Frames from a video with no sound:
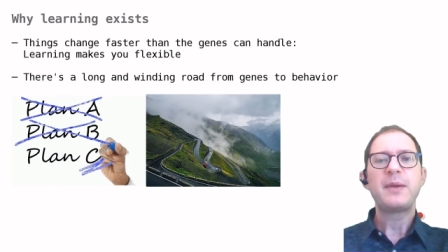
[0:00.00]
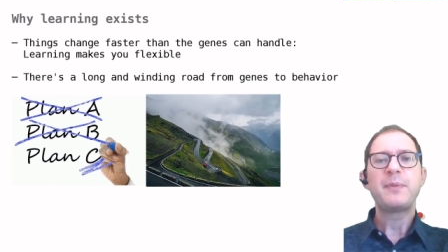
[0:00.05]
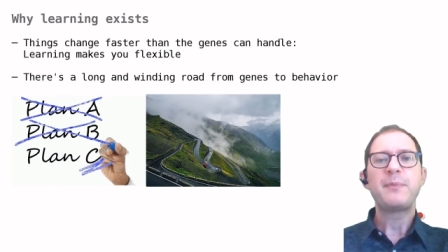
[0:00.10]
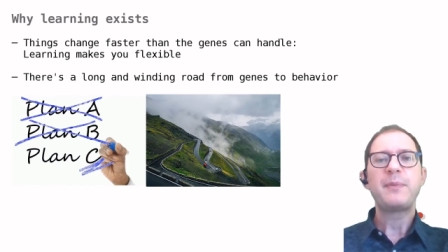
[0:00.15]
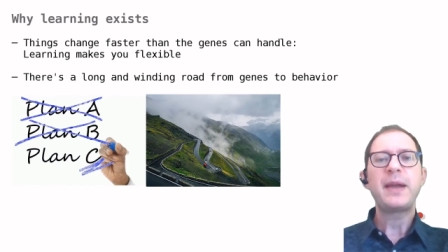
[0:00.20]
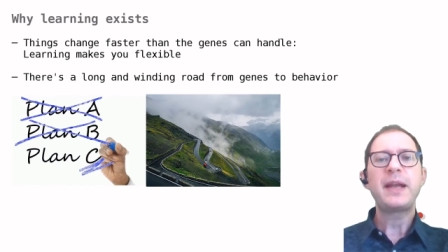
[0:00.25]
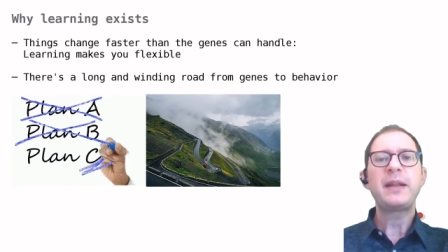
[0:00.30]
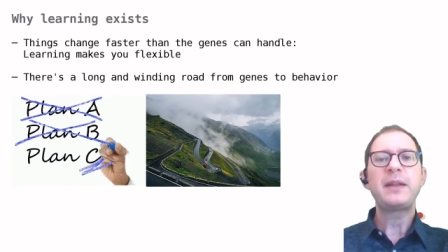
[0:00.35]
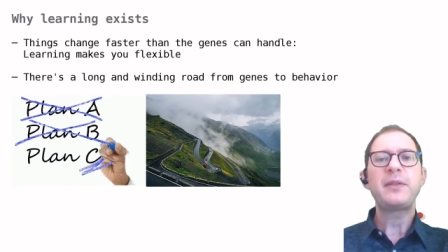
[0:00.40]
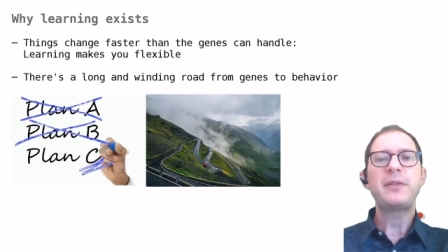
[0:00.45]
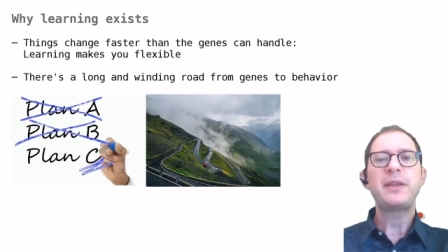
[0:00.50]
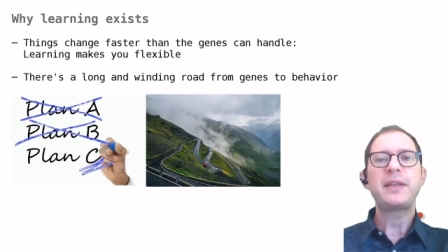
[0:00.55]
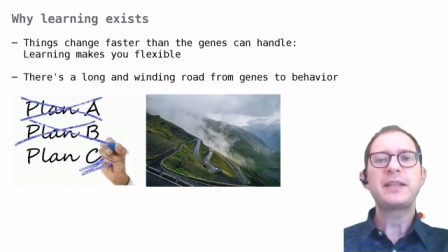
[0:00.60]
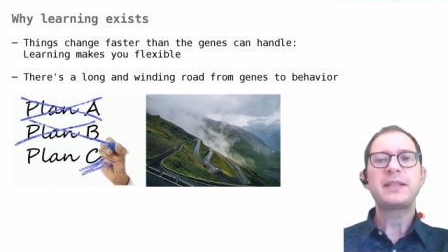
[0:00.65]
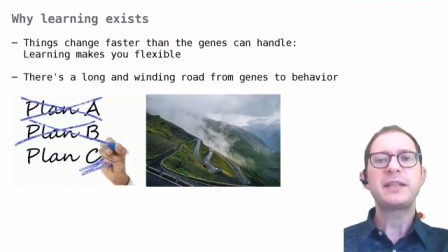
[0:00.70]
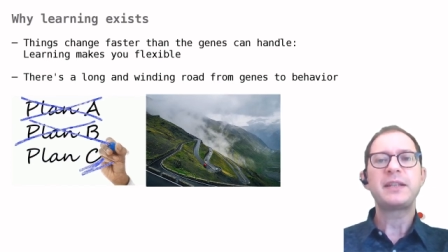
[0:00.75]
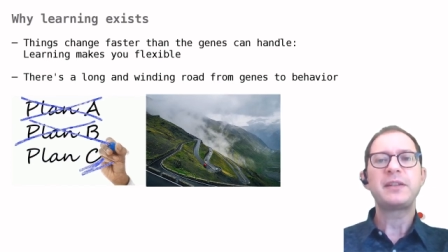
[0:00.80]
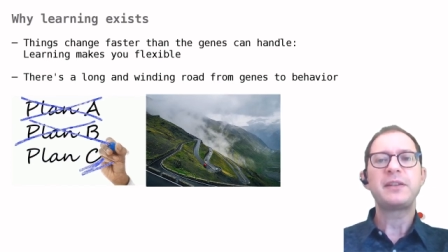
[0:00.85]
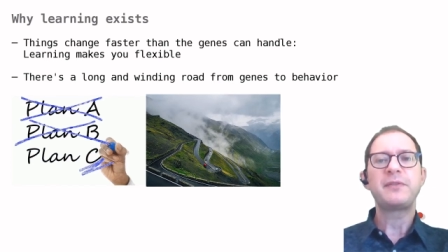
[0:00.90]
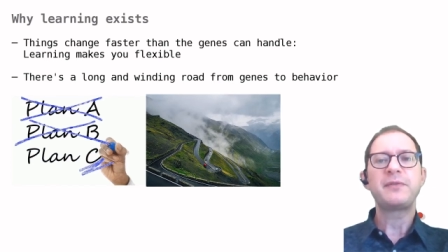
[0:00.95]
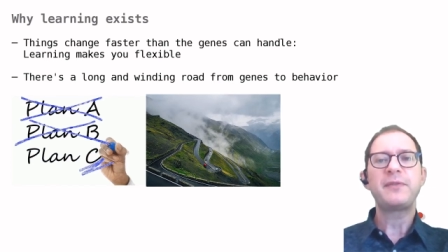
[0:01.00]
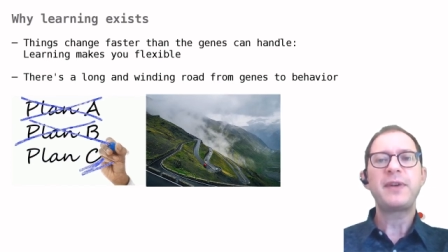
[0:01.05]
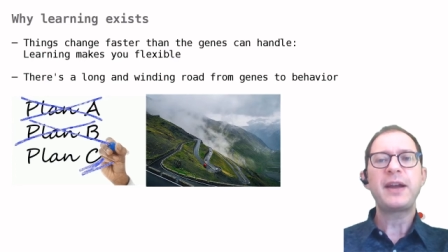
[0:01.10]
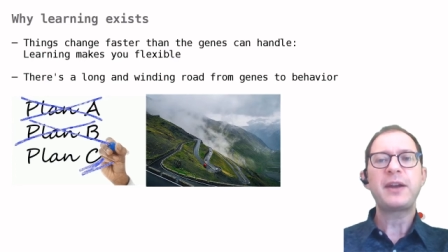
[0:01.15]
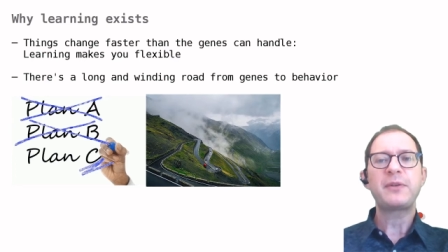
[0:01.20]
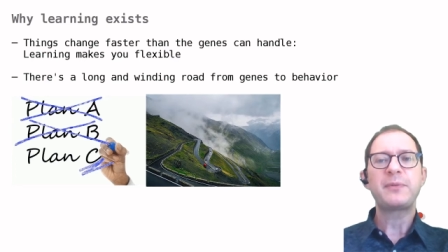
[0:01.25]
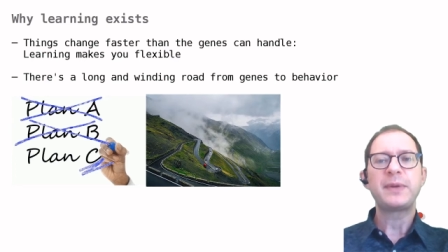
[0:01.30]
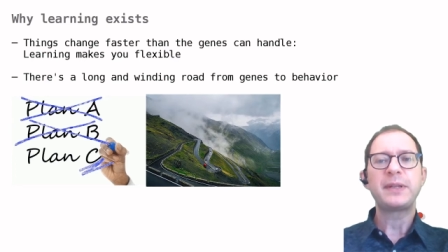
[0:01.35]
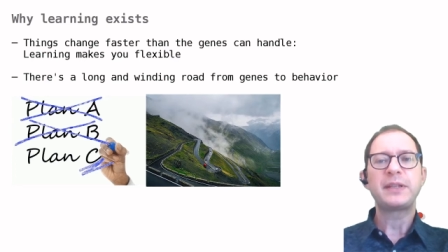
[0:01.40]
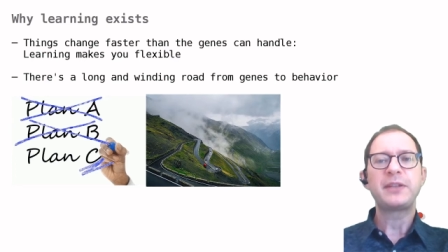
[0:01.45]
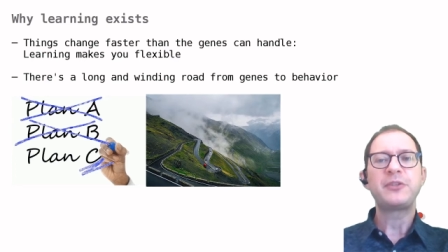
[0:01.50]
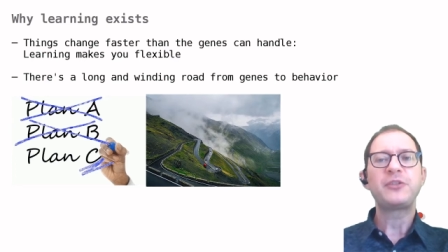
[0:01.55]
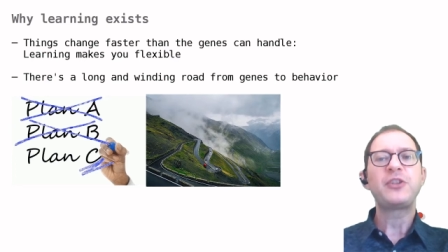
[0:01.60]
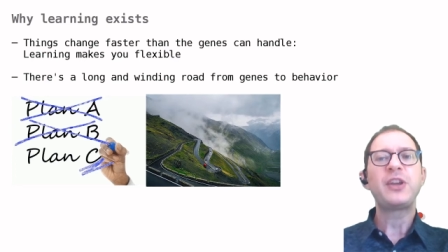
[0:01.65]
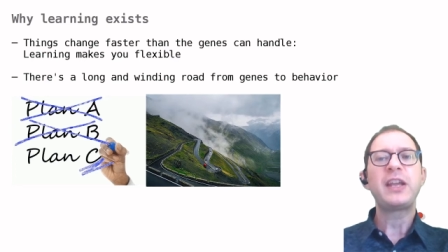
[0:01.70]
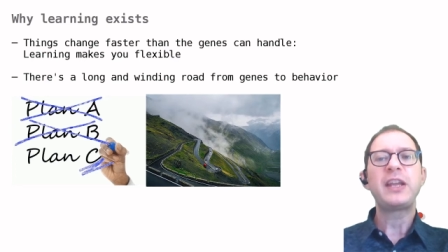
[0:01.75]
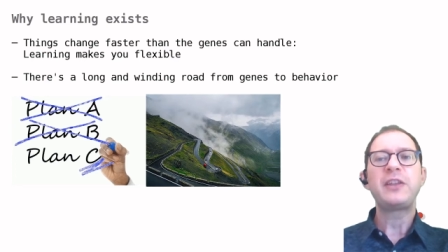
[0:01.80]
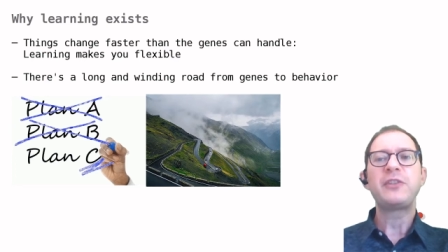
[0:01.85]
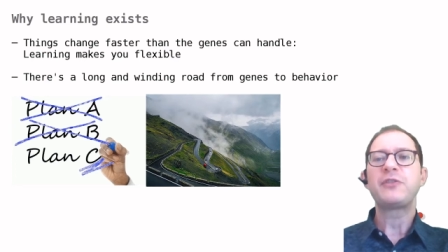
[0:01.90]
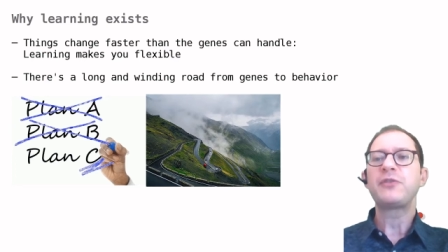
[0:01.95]
many things in the environment
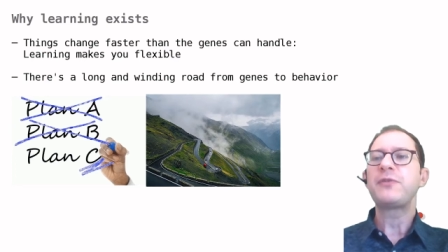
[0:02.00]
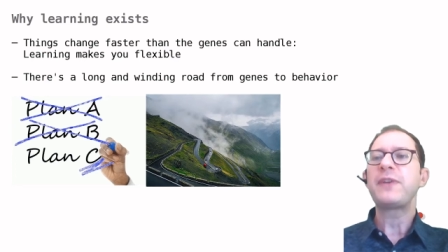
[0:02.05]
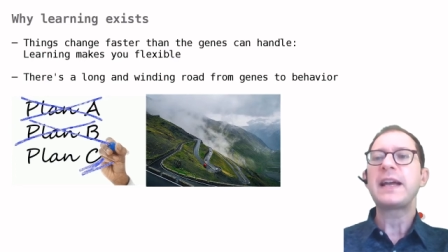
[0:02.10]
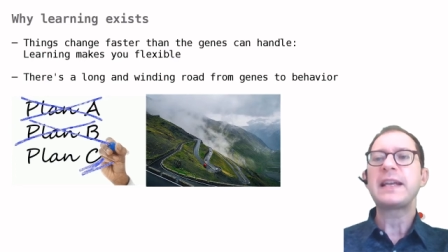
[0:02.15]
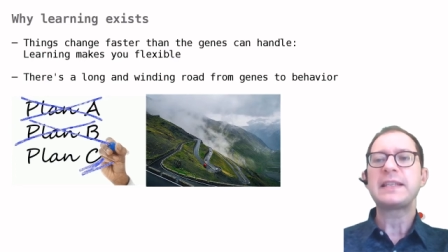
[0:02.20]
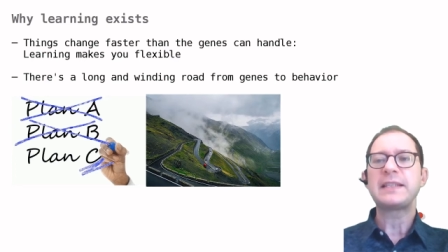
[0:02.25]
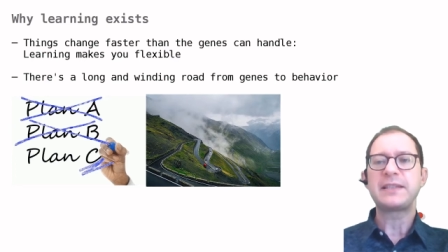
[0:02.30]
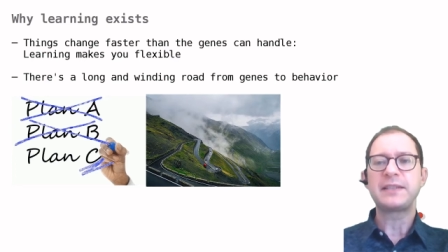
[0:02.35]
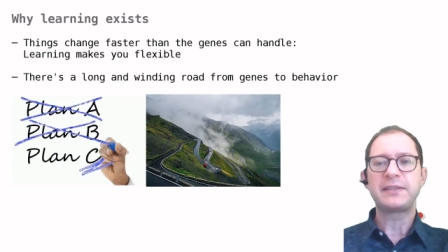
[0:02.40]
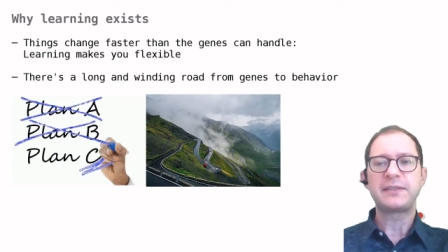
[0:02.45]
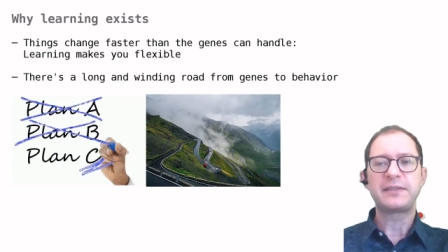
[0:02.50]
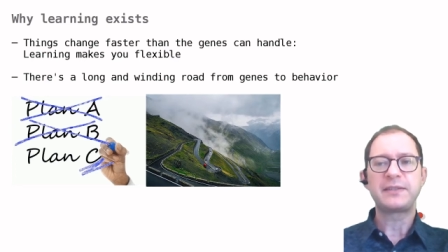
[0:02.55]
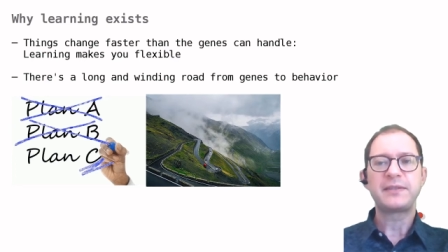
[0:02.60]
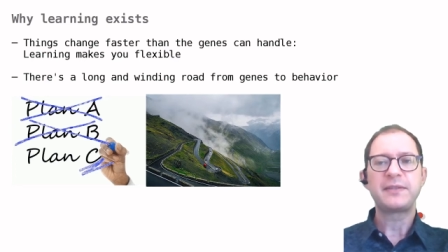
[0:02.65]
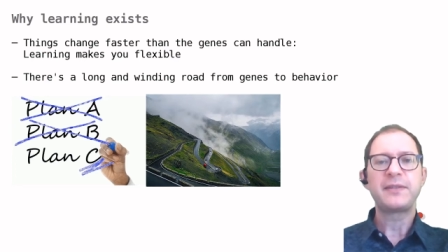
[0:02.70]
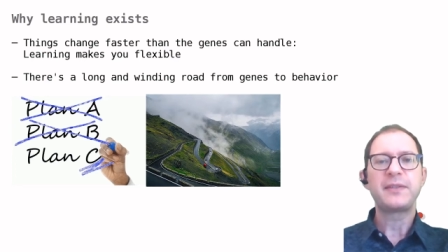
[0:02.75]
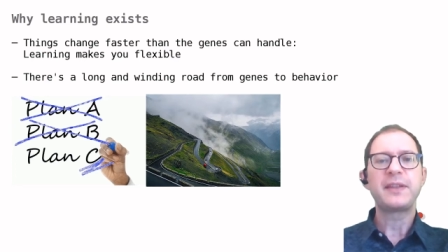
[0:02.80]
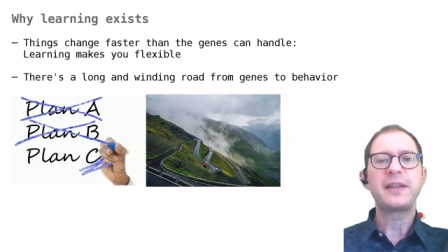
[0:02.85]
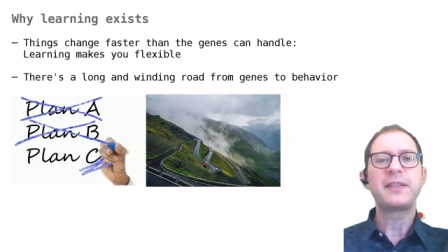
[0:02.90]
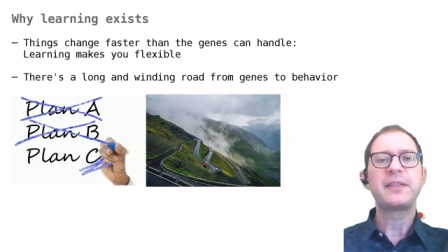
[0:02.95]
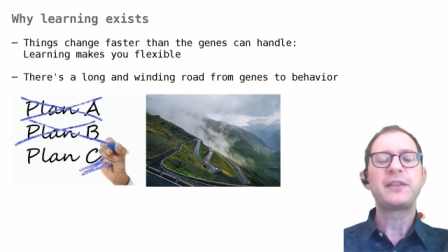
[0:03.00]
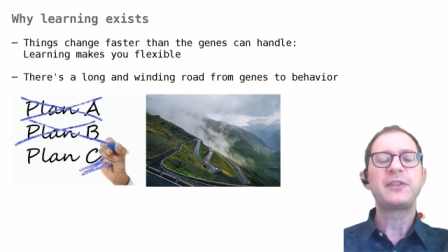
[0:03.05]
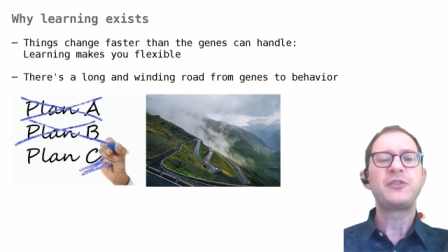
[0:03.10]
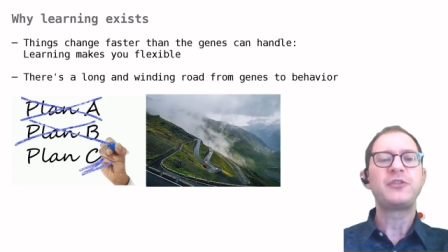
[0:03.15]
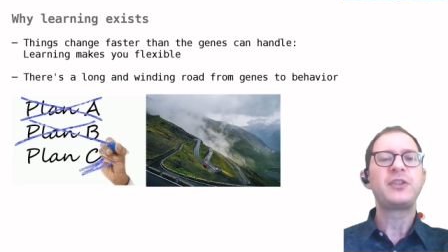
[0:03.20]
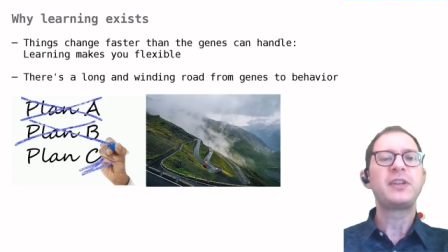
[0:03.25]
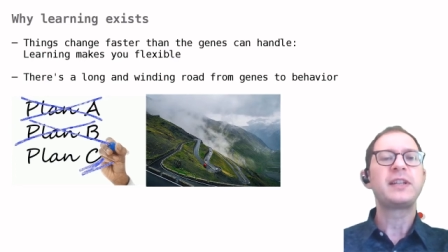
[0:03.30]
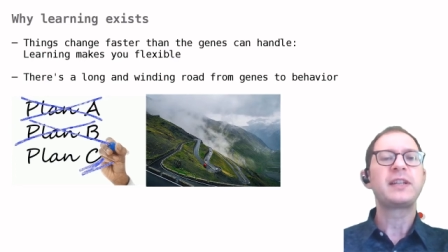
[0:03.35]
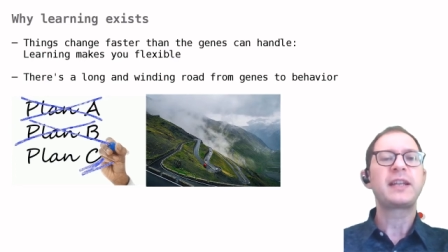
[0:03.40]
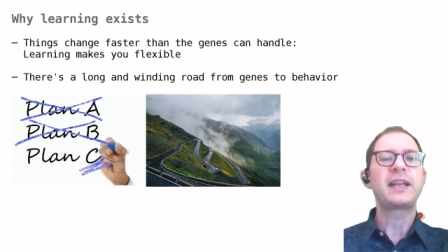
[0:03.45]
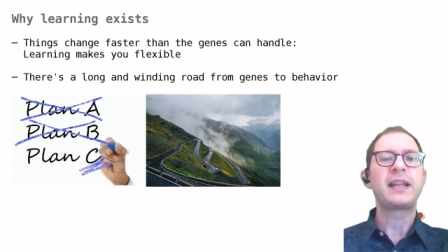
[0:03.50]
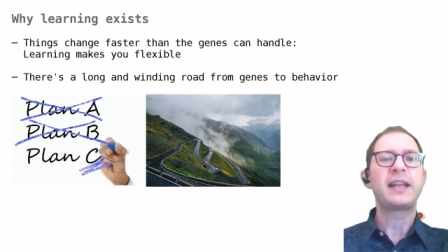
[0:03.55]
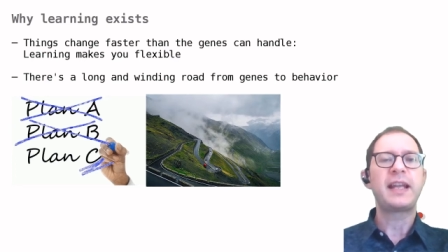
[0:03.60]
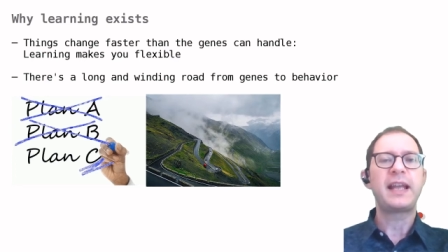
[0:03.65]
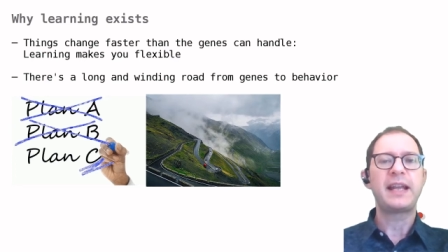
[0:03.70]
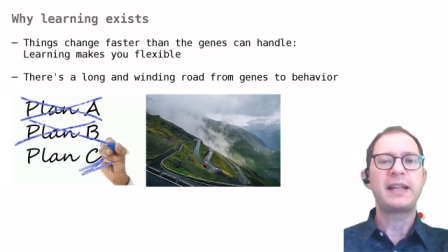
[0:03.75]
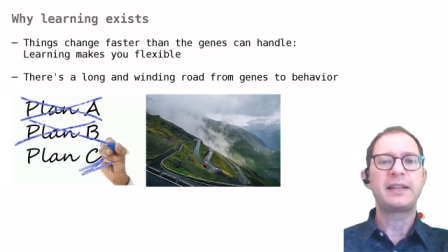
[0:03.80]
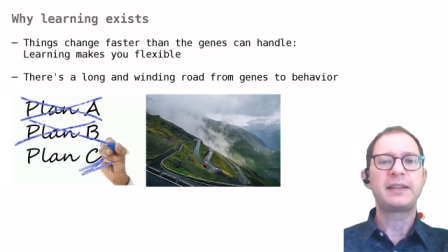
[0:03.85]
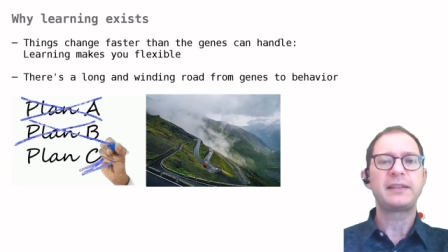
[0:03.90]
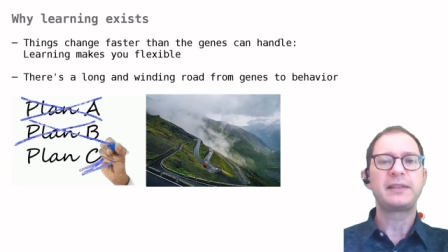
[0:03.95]
change faster than the gene can
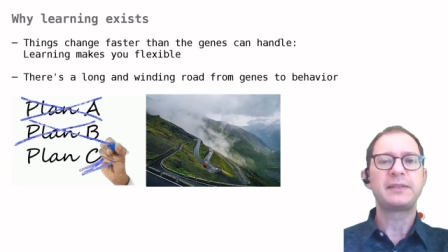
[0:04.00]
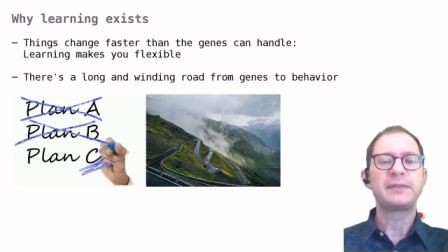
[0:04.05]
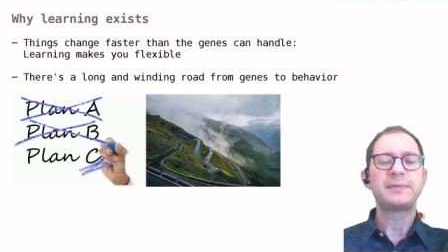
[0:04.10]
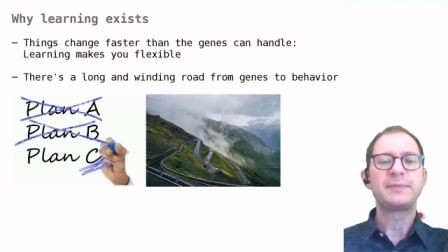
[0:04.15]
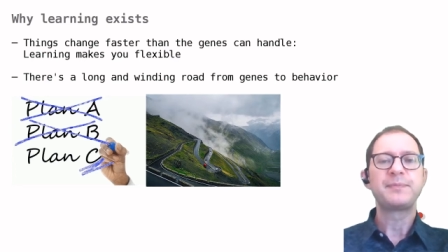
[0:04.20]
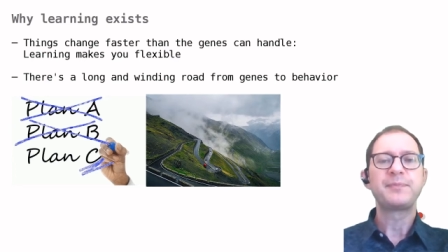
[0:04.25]
handle.